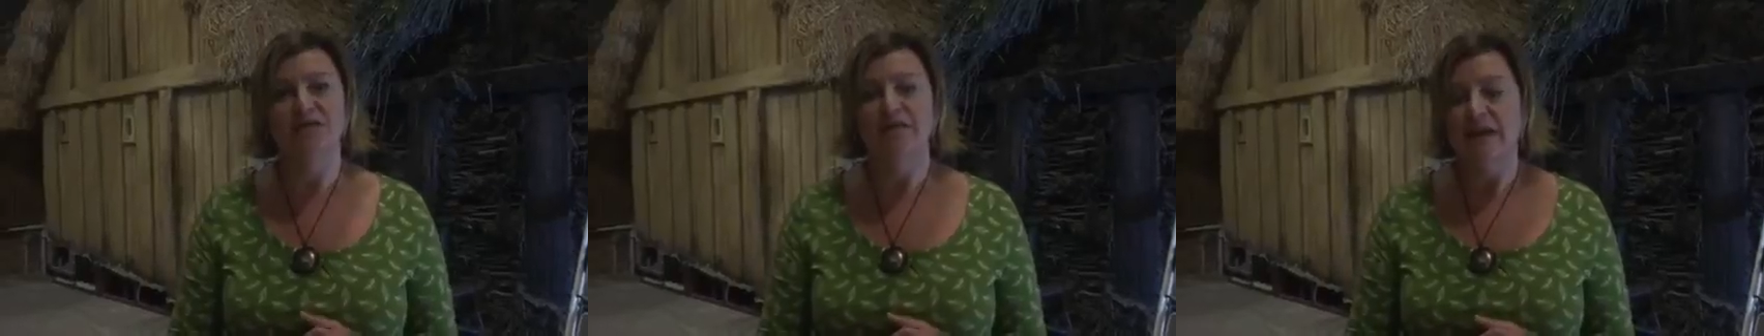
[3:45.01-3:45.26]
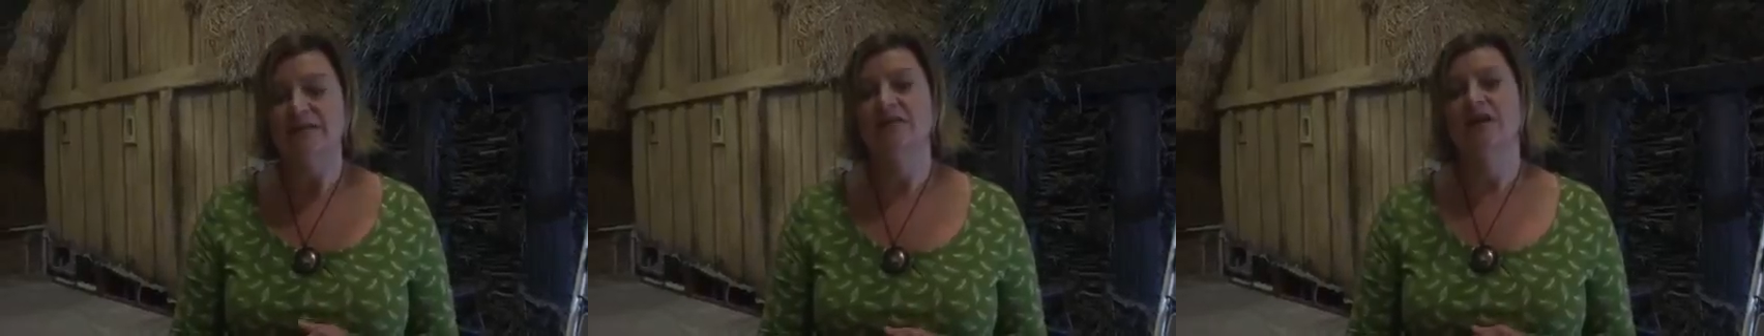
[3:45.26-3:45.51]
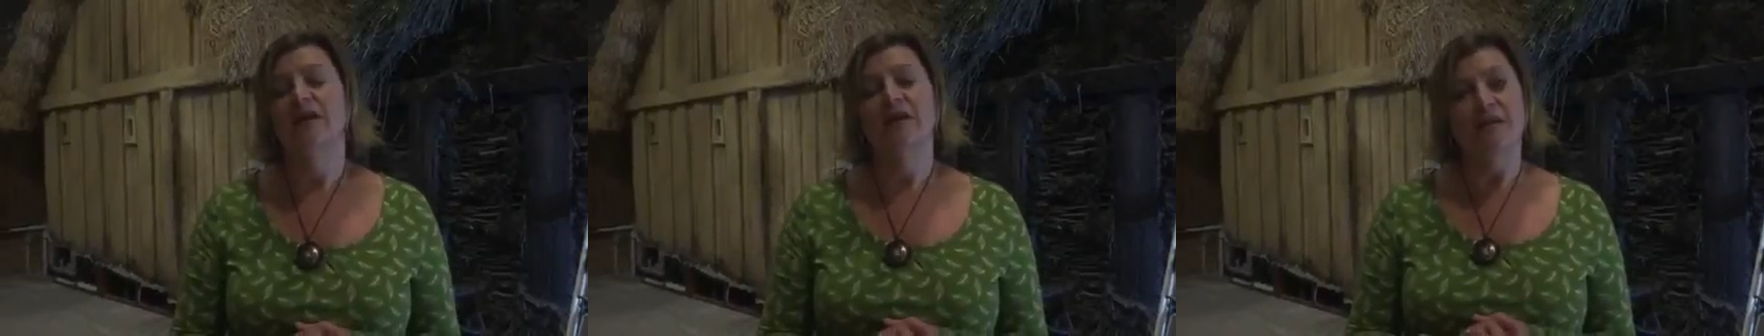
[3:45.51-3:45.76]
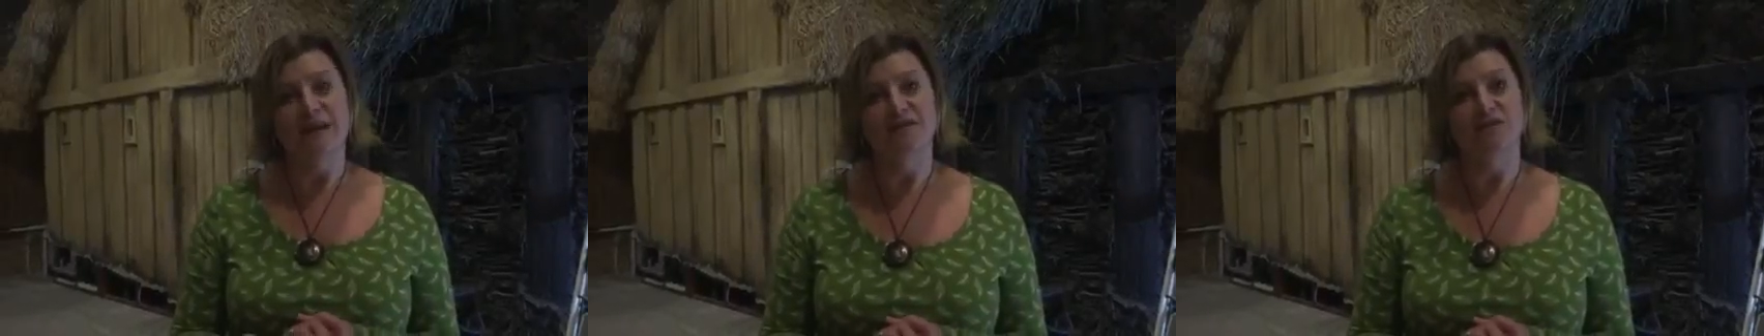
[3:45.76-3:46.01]
So
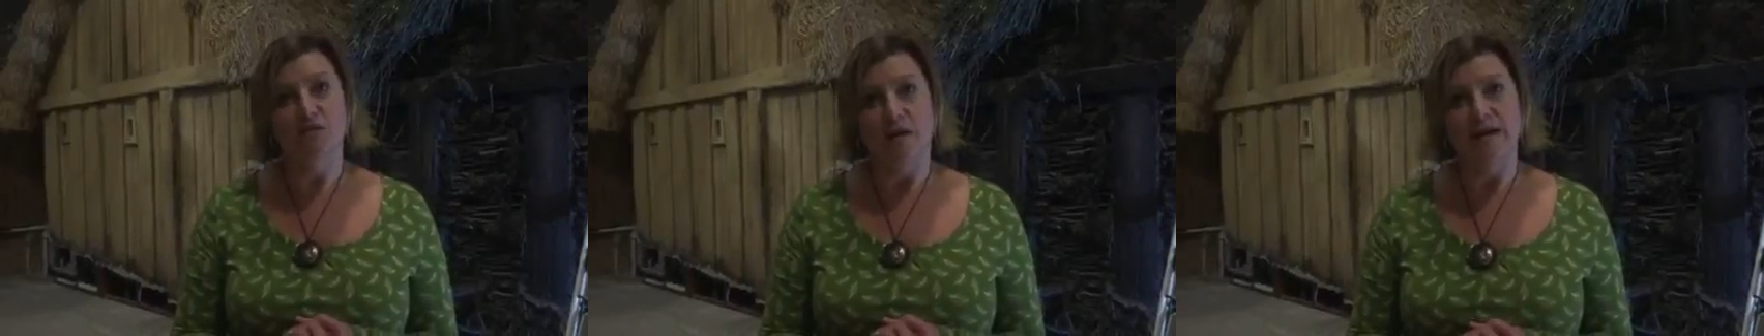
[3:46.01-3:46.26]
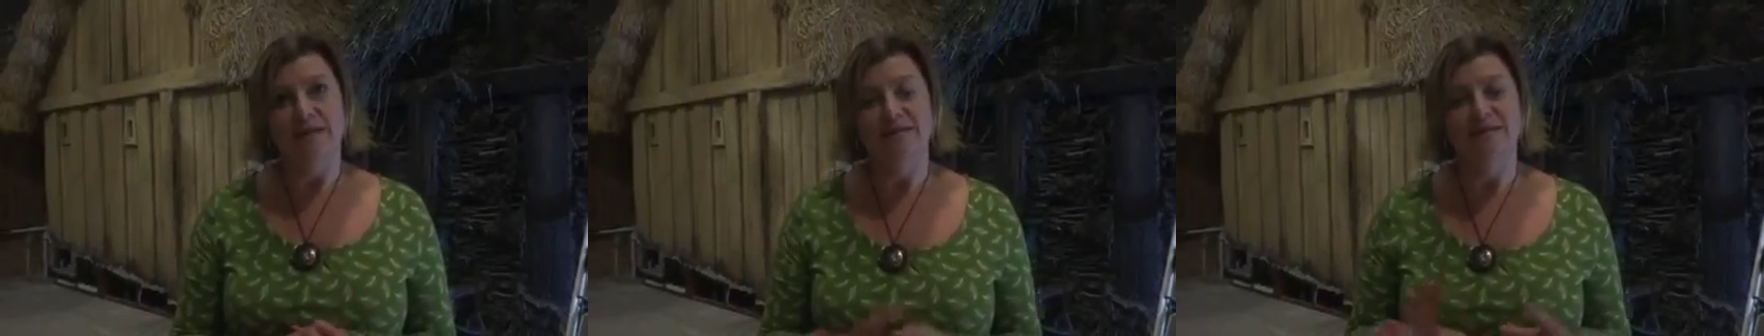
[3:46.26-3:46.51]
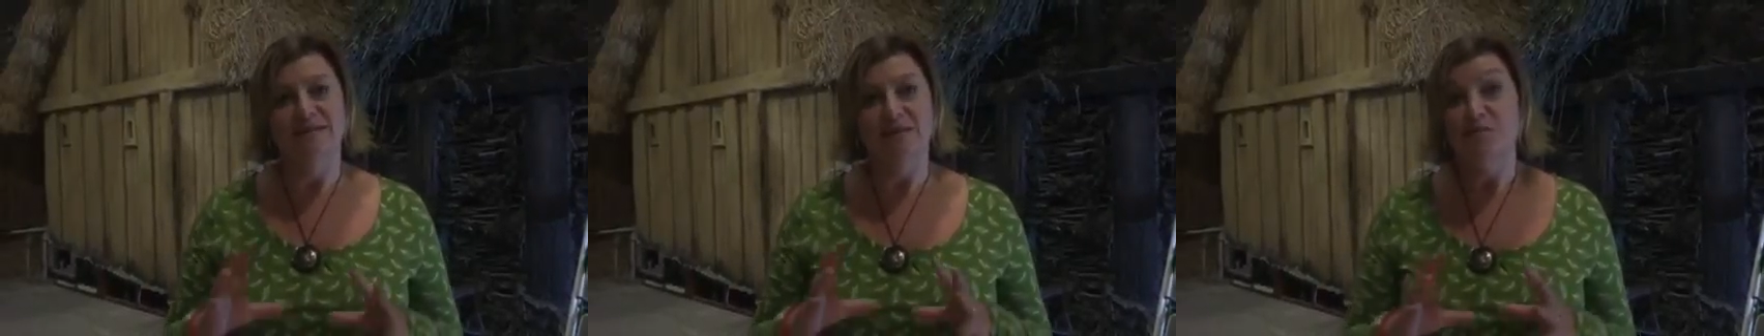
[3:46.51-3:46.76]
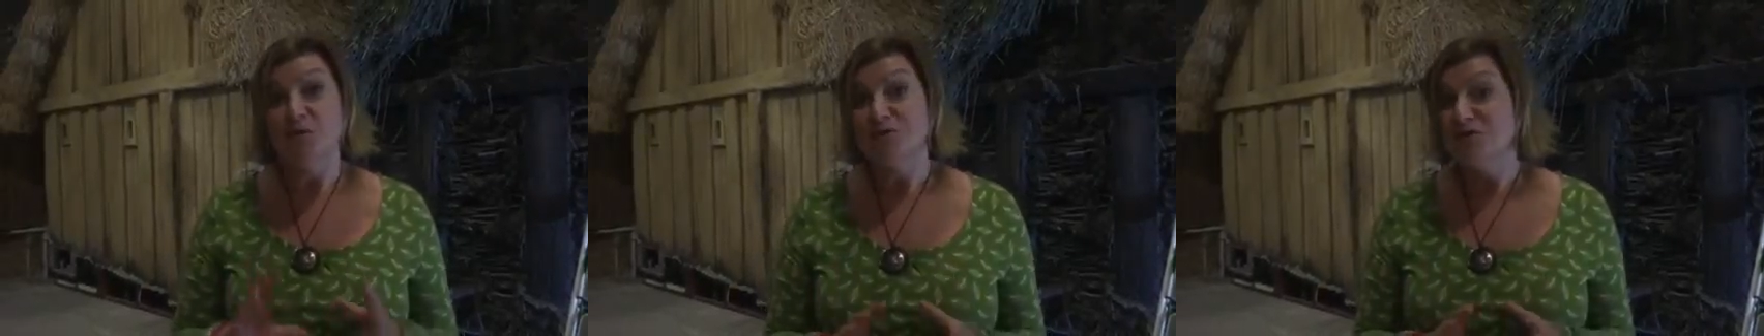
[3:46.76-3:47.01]
that's great. There's
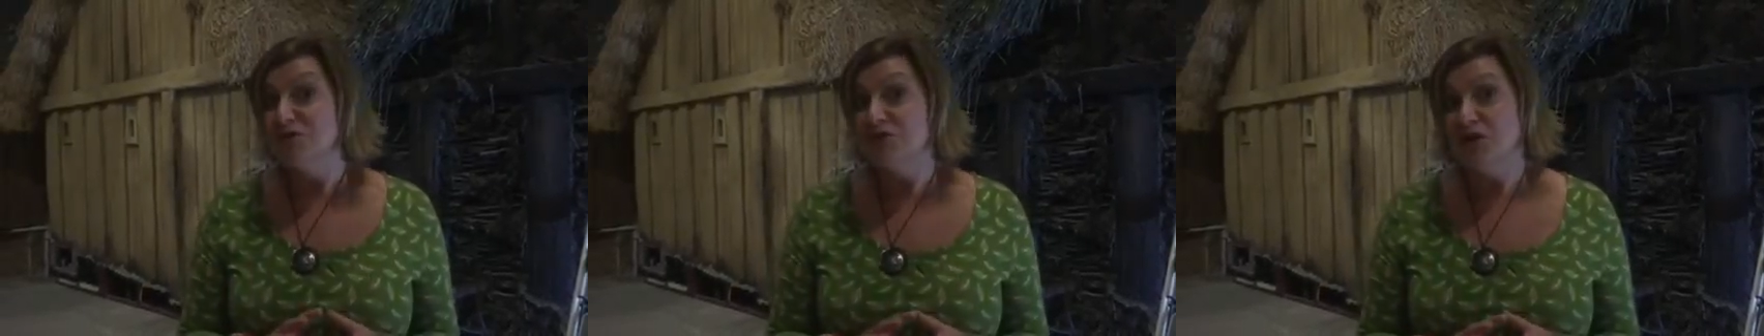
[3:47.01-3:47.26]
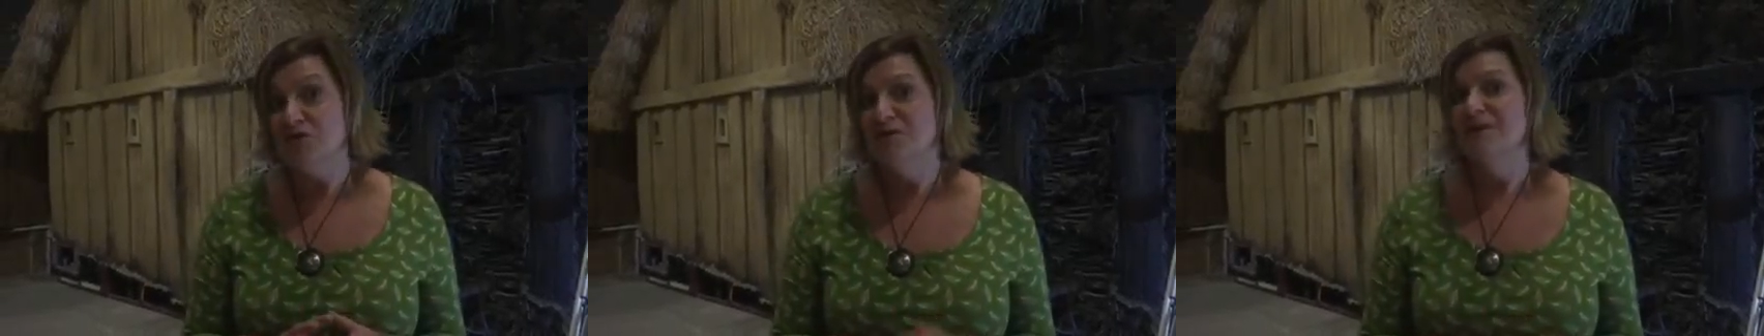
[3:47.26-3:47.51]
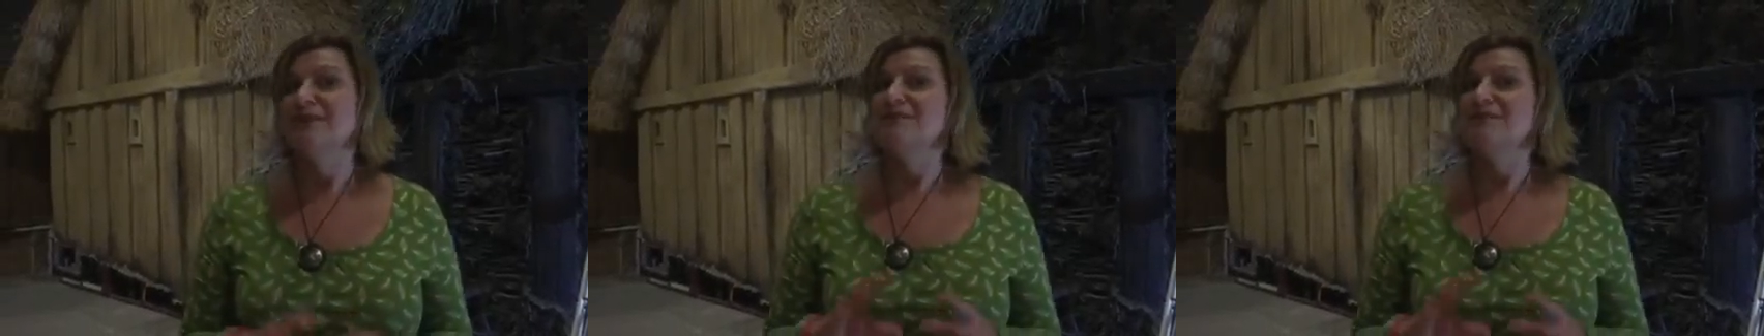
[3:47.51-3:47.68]
still more to do,